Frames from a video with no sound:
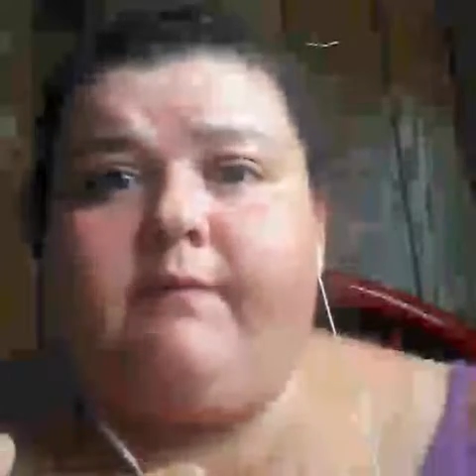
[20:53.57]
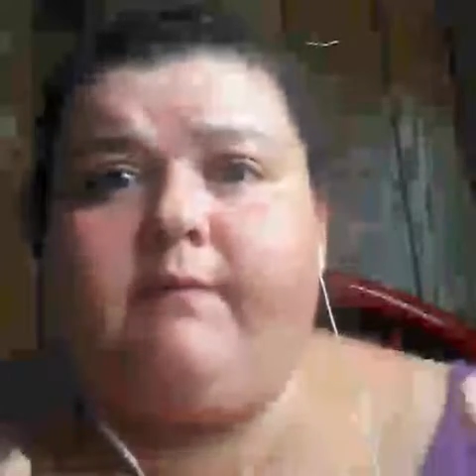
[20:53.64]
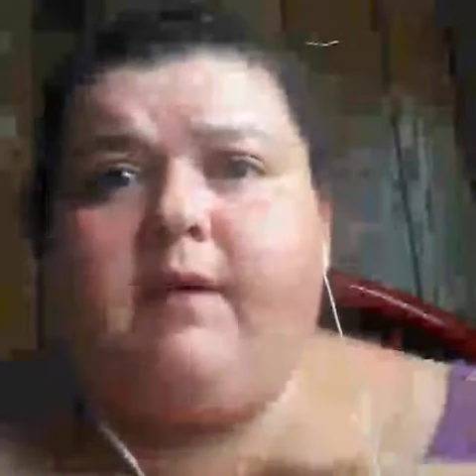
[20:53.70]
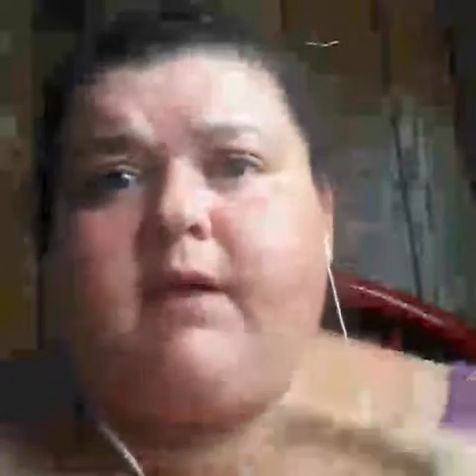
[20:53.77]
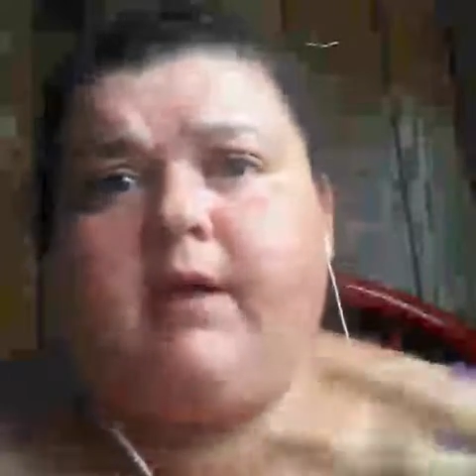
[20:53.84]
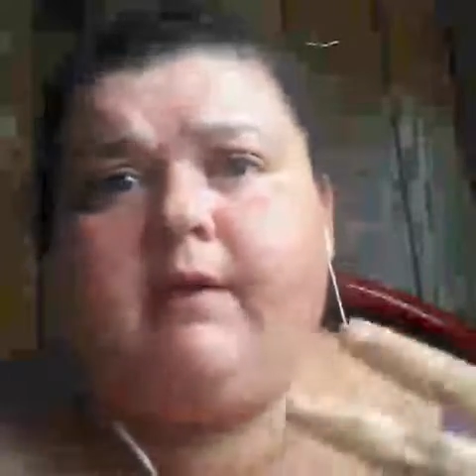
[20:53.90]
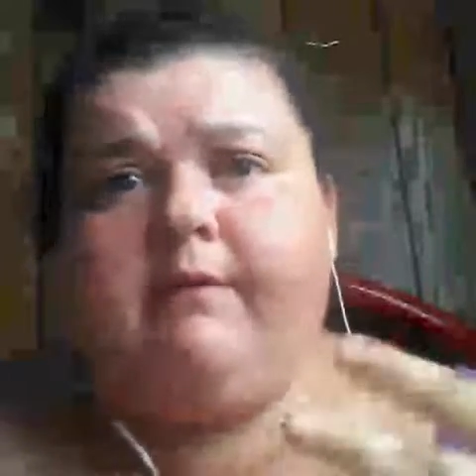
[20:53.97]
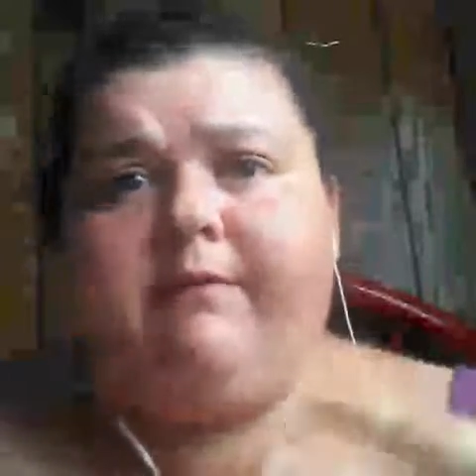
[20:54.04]

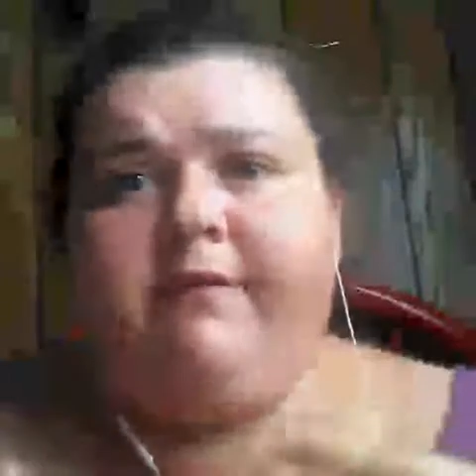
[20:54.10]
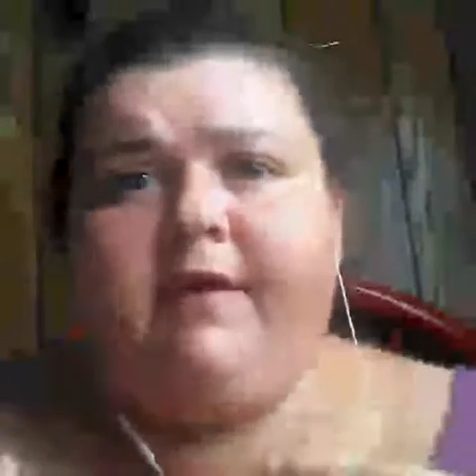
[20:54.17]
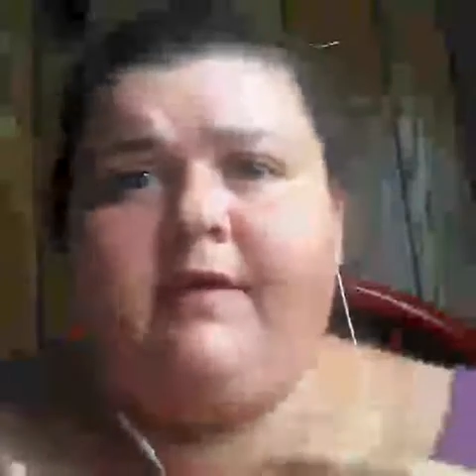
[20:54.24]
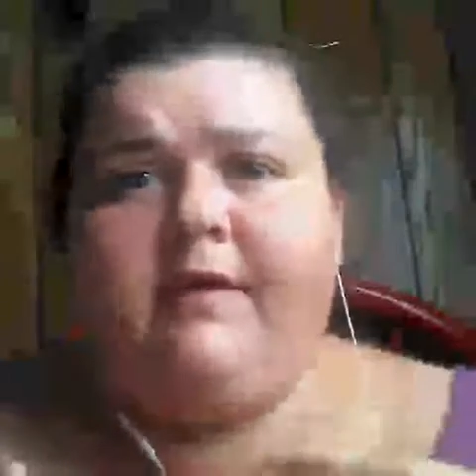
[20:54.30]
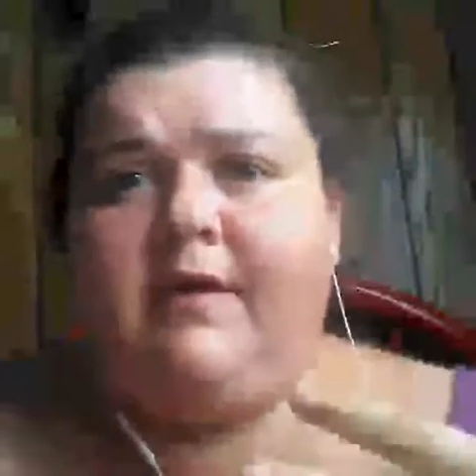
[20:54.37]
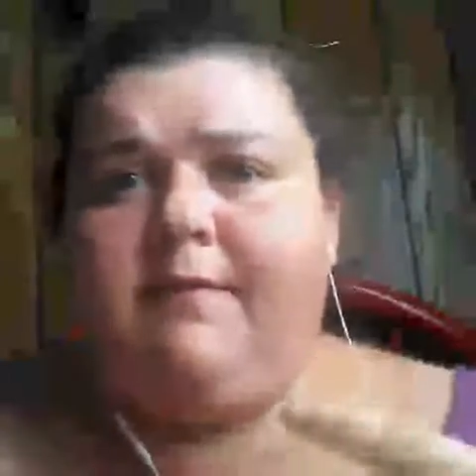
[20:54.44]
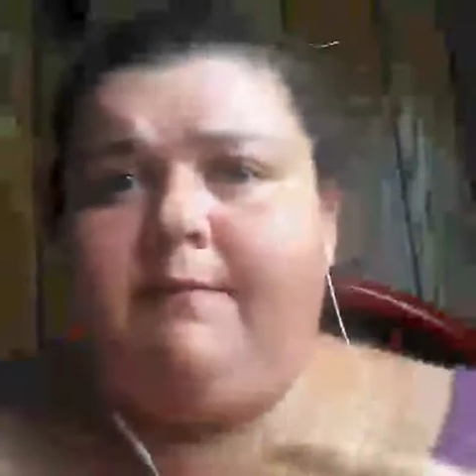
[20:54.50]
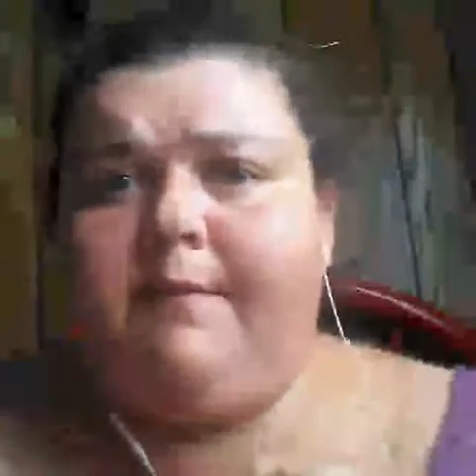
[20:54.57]
money
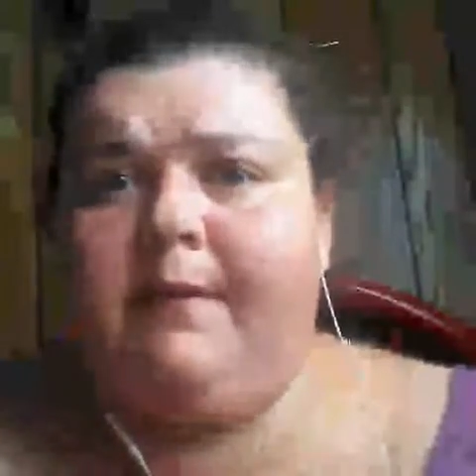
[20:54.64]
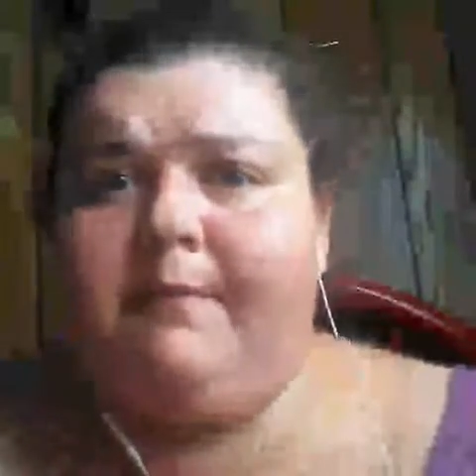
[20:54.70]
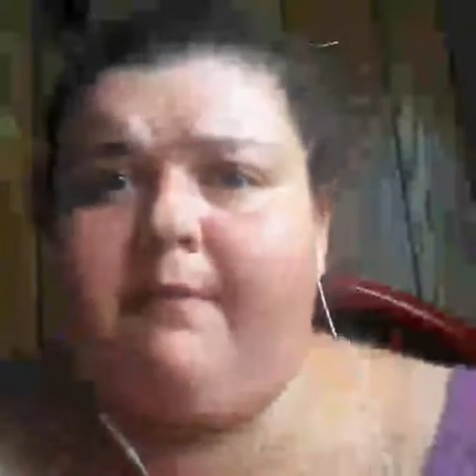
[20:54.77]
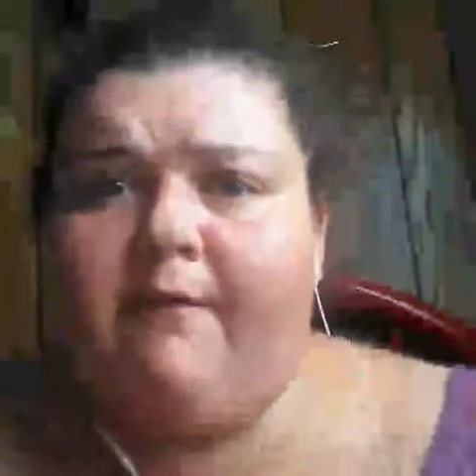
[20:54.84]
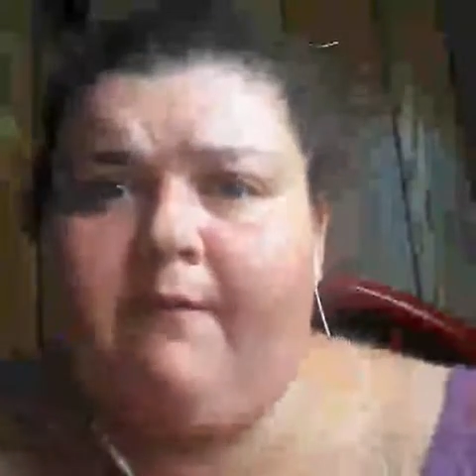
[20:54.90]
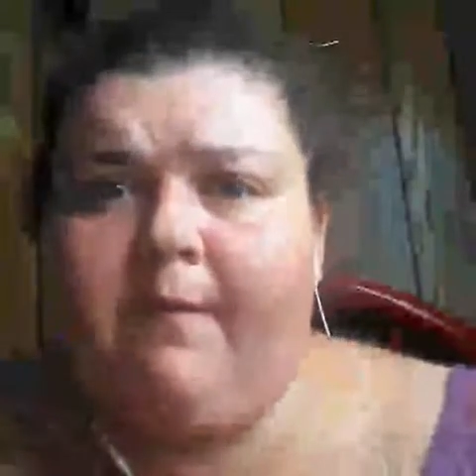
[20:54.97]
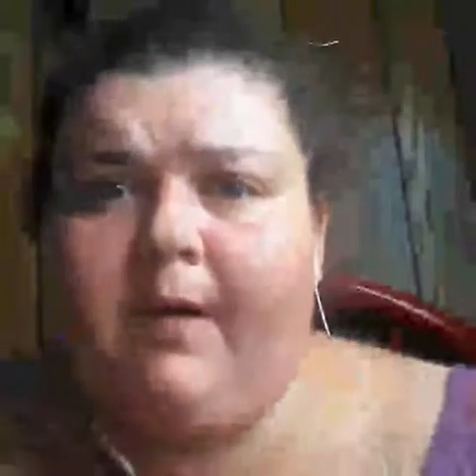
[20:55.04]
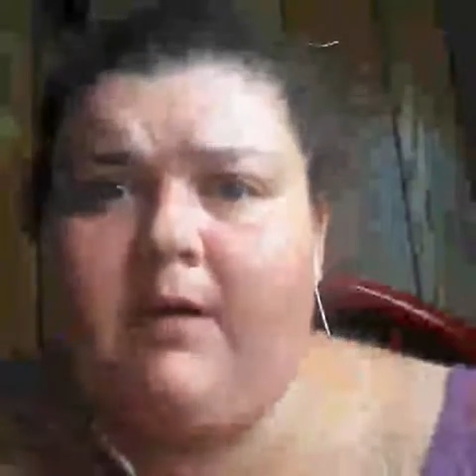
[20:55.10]
things that
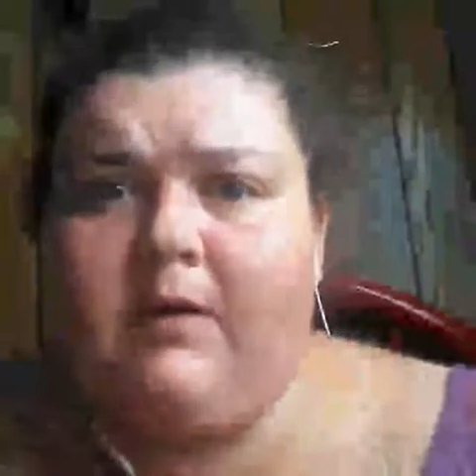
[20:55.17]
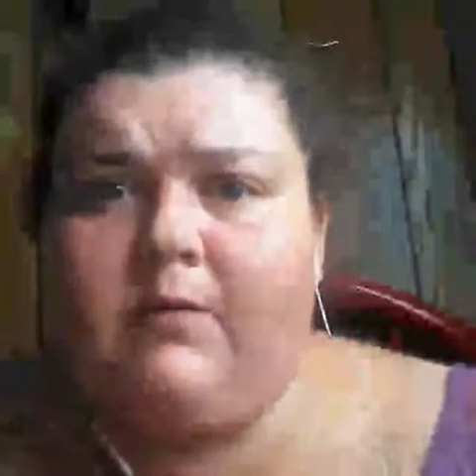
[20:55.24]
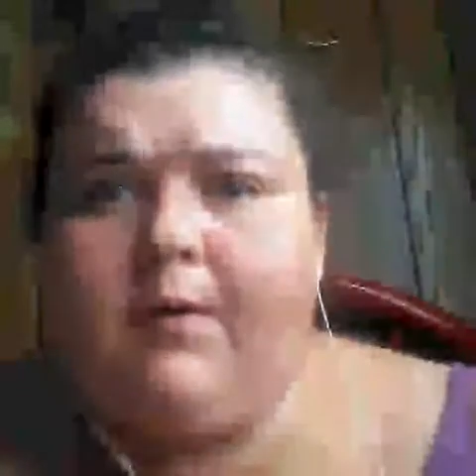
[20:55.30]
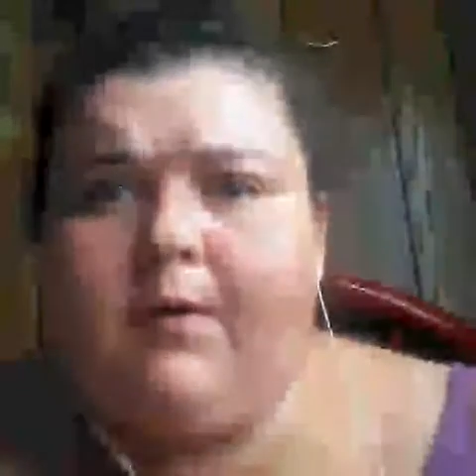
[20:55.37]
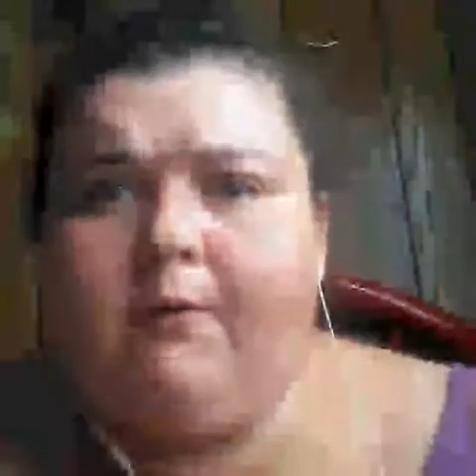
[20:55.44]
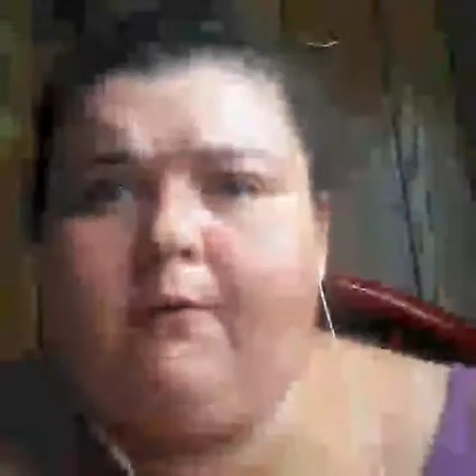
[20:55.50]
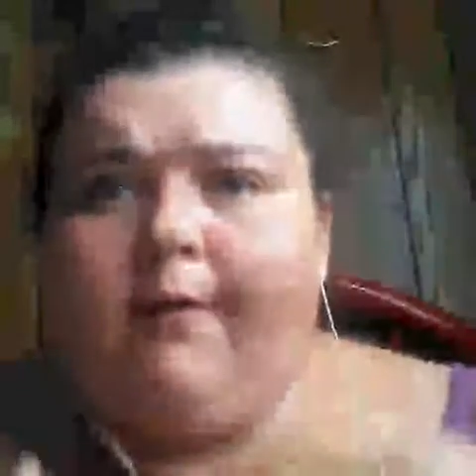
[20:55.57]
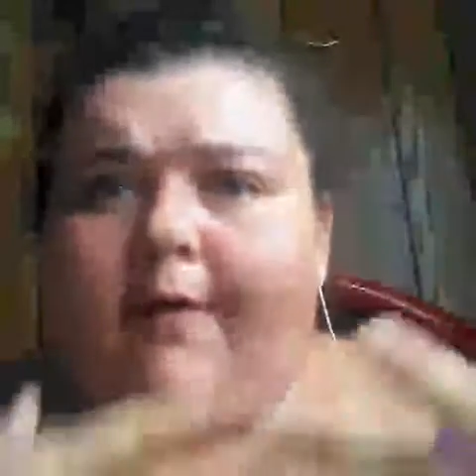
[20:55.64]
everybody's
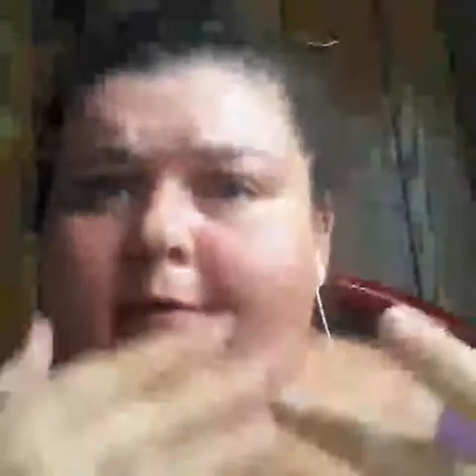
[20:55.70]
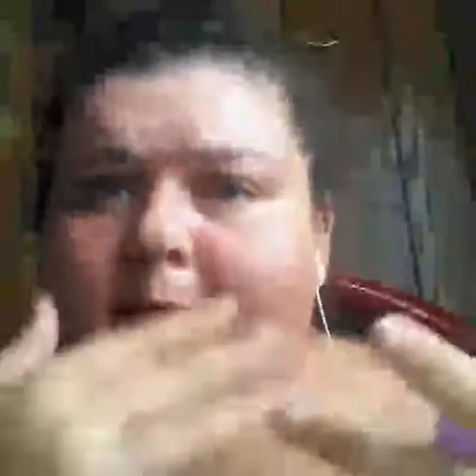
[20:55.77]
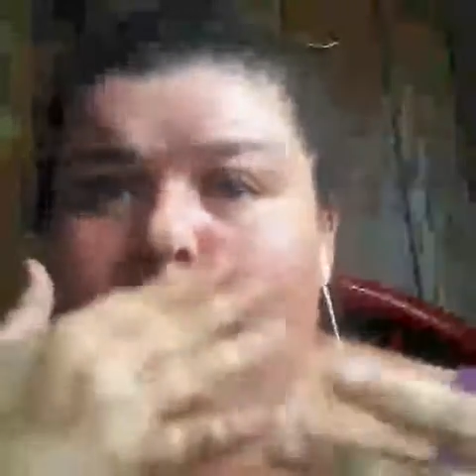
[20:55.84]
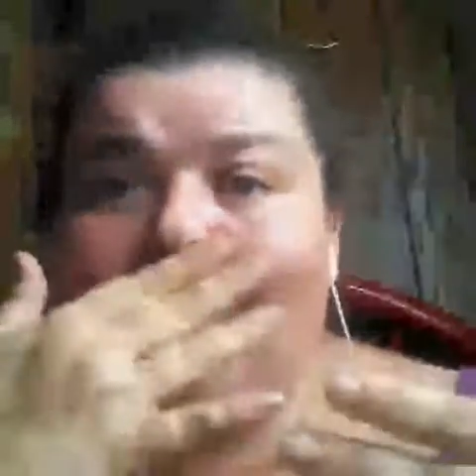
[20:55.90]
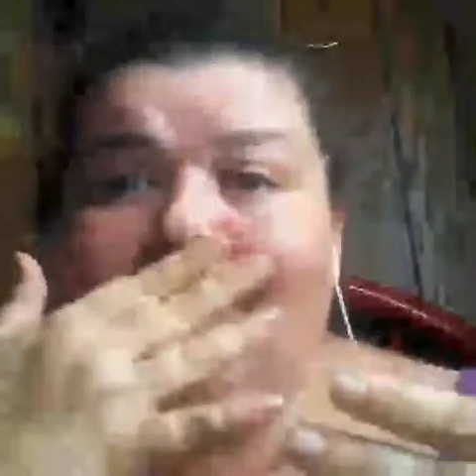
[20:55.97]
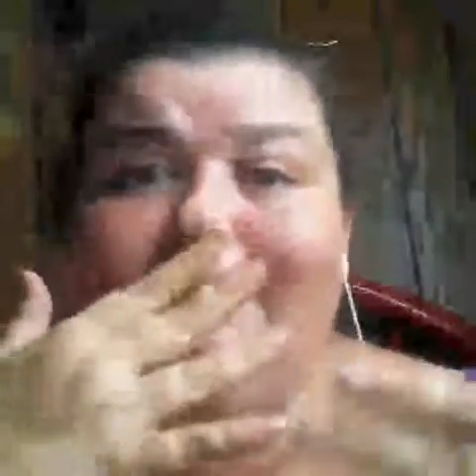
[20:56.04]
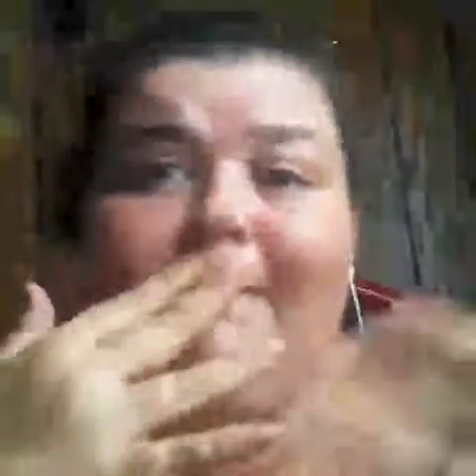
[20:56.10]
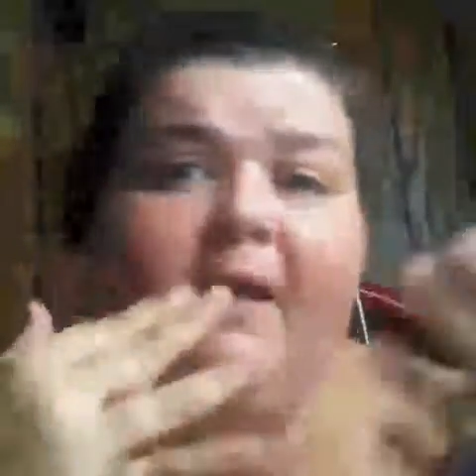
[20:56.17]
working with,
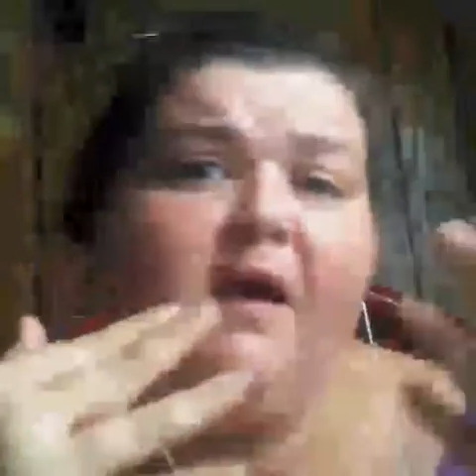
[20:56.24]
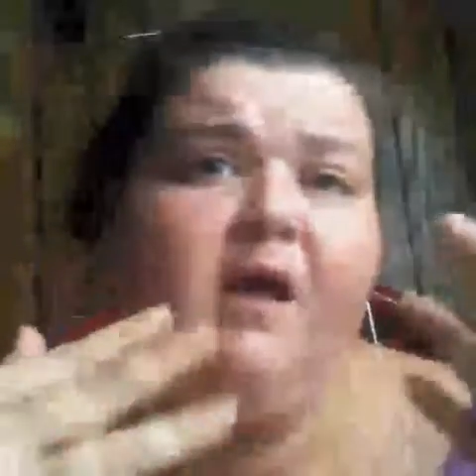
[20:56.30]
but